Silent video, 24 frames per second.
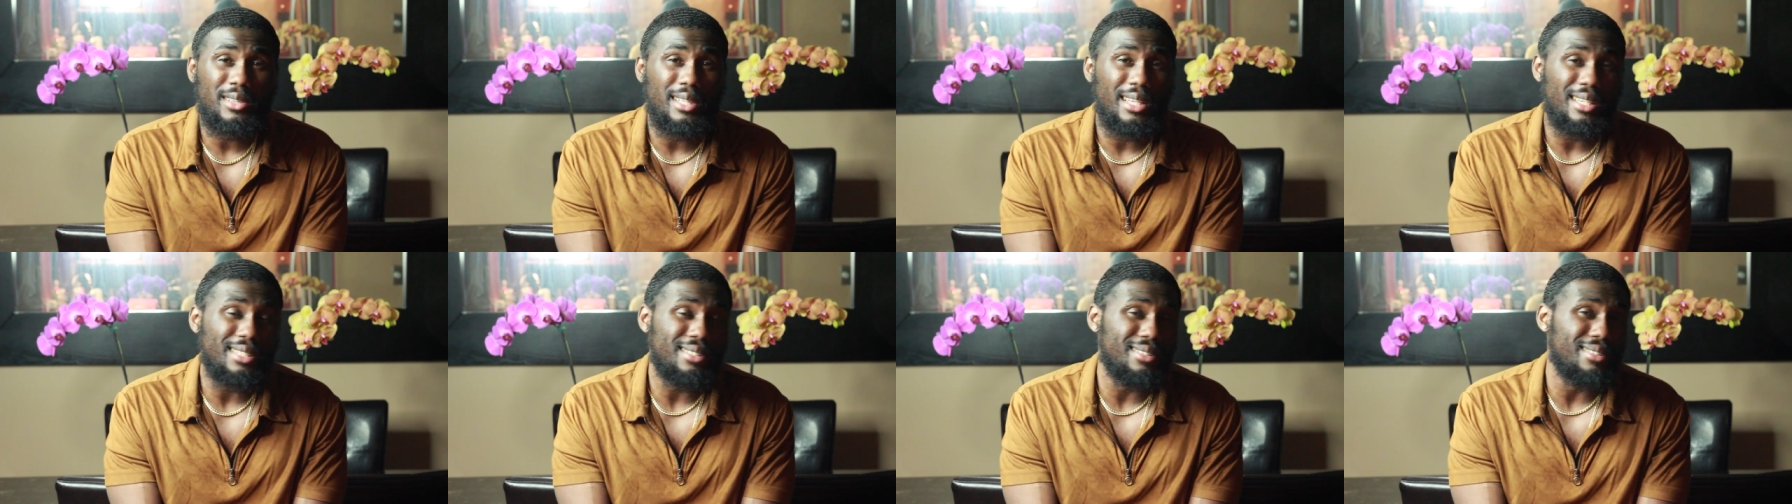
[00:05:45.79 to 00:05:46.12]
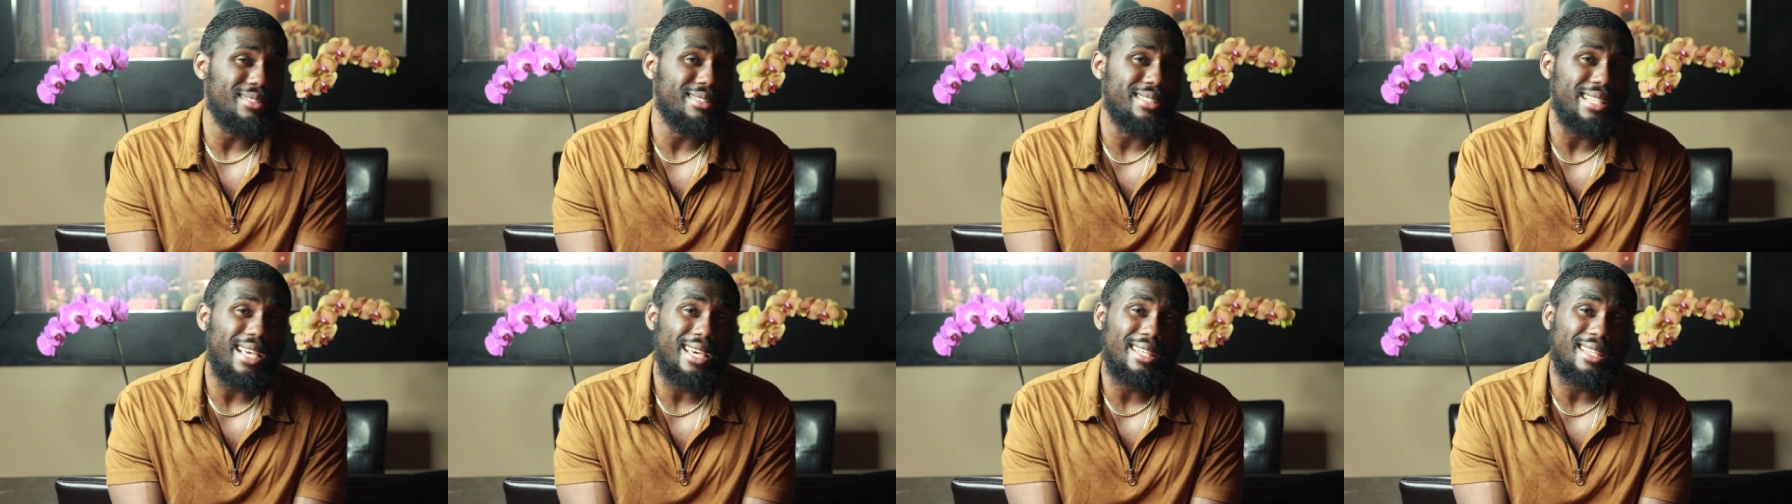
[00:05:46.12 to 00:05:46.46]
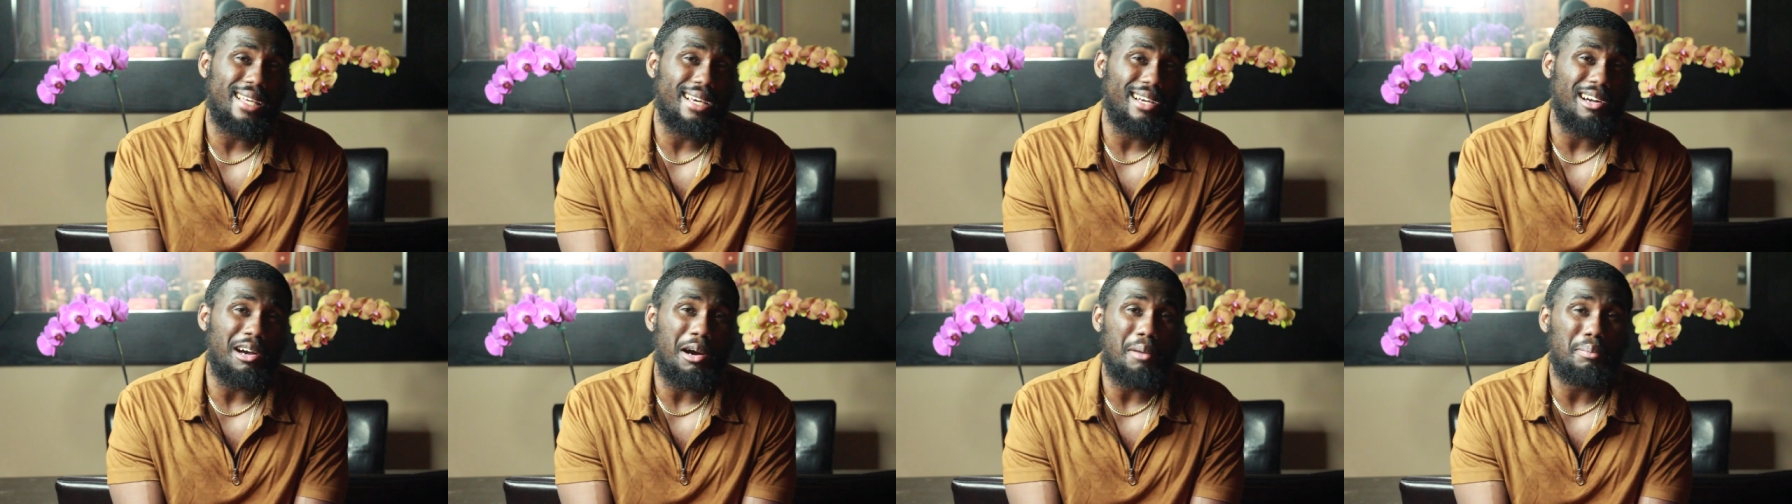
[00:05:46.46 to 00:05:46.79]
things to say
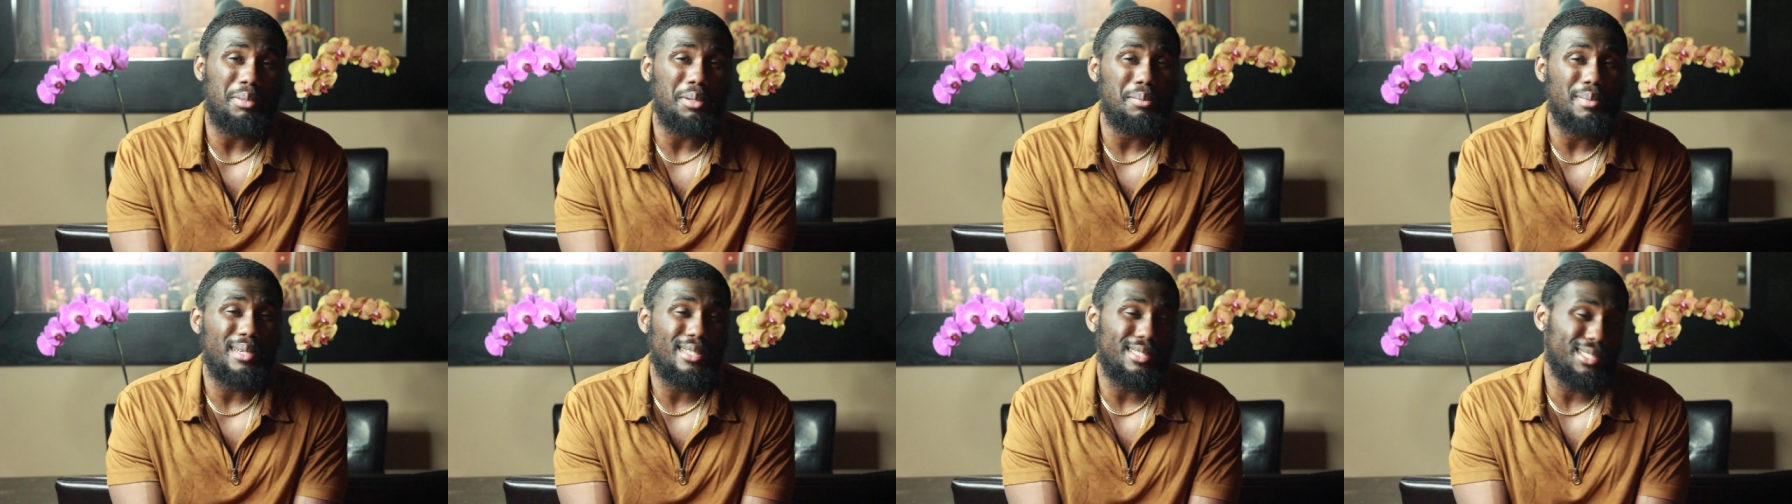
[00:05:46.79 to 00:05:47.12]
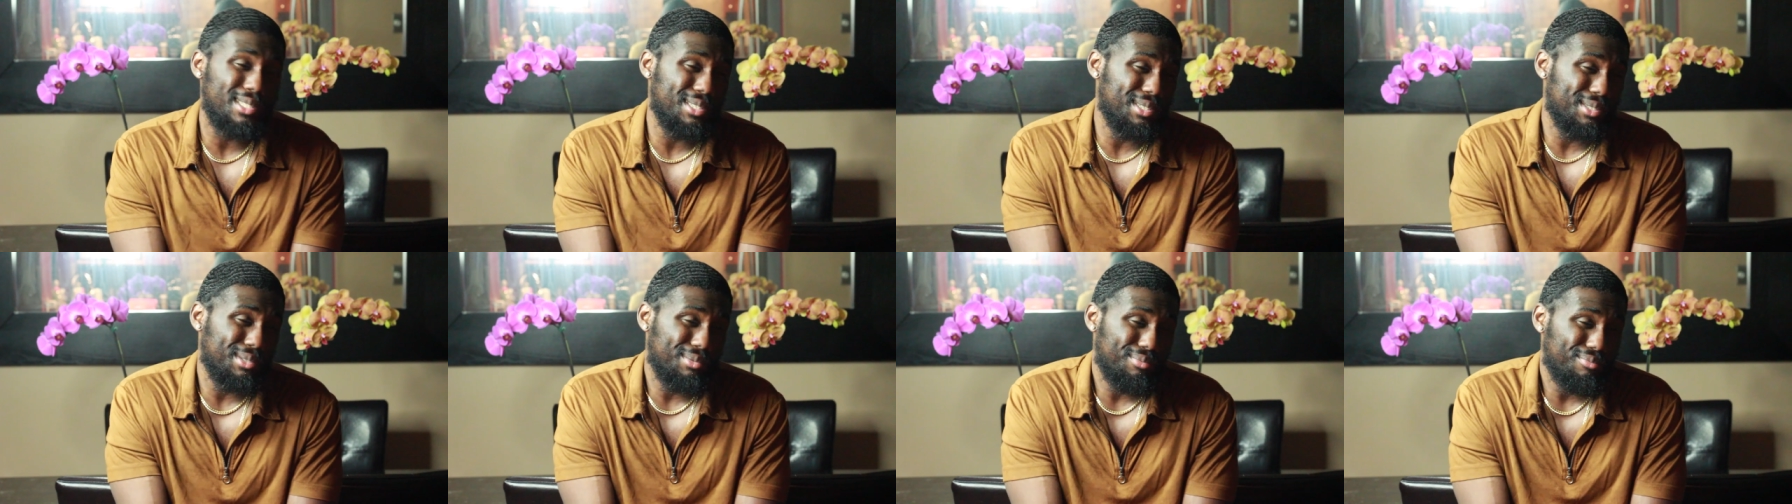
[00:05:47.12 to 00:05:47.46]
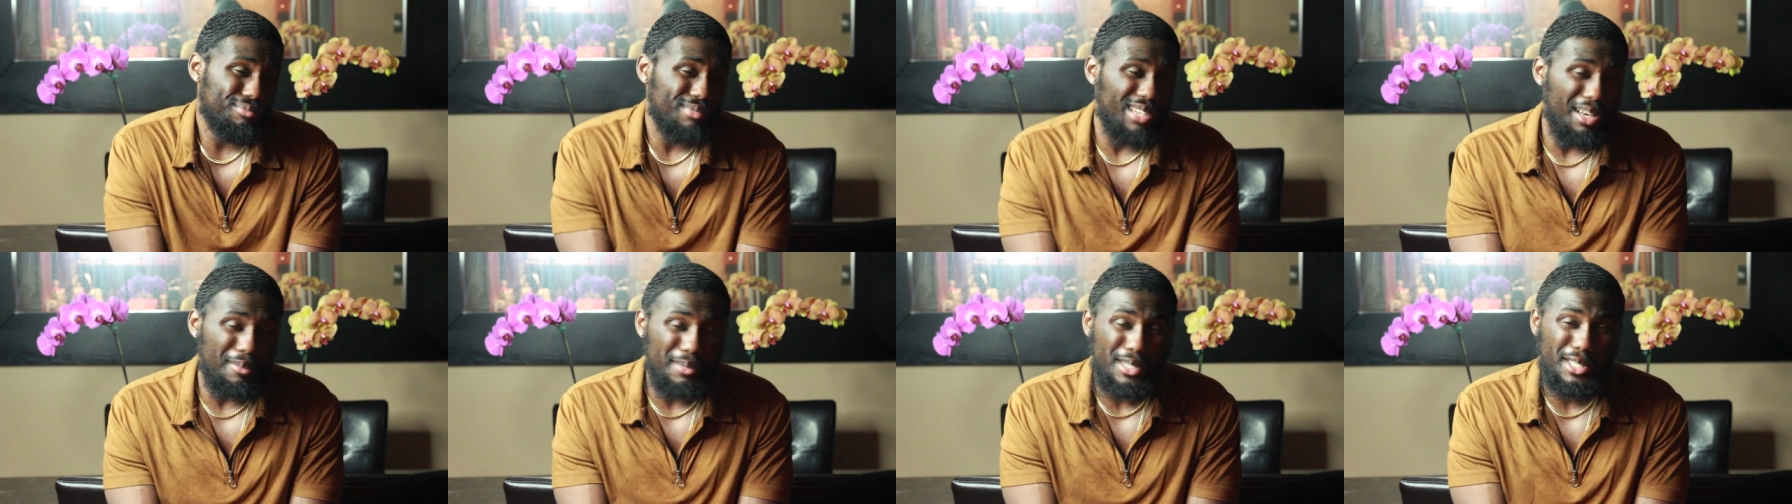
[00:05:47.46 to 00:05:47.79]
that
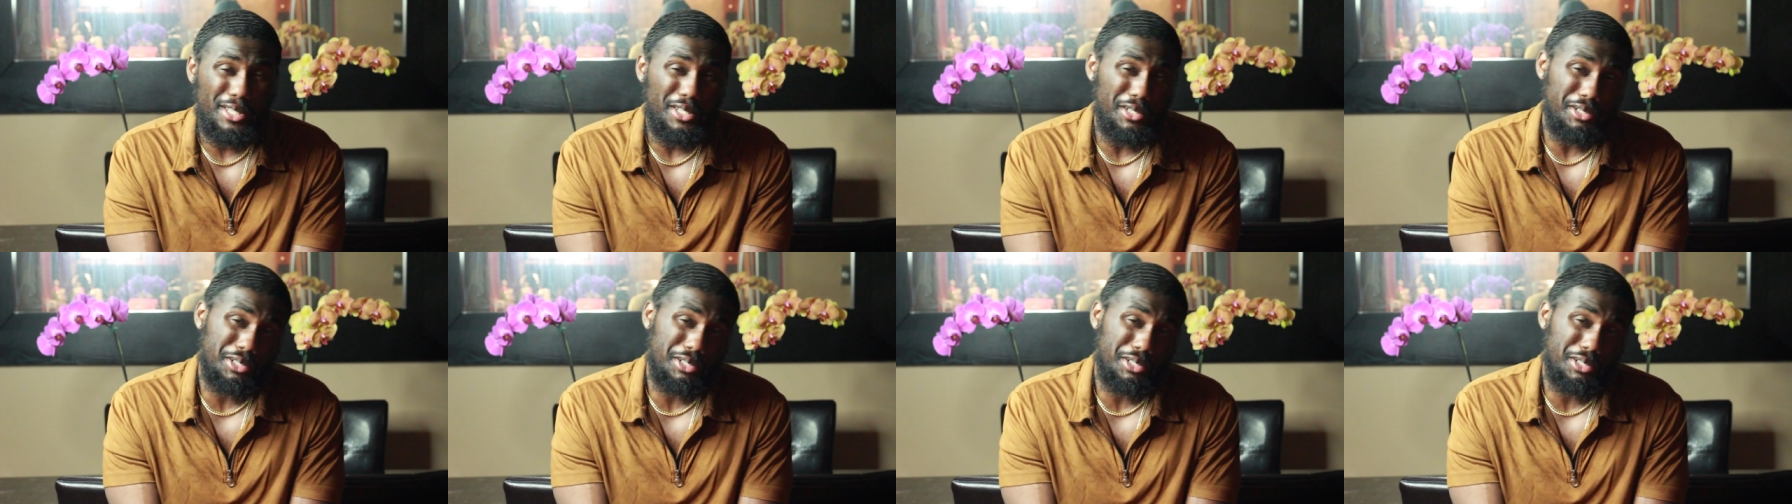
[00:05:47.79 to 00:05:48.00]
compliments I mean,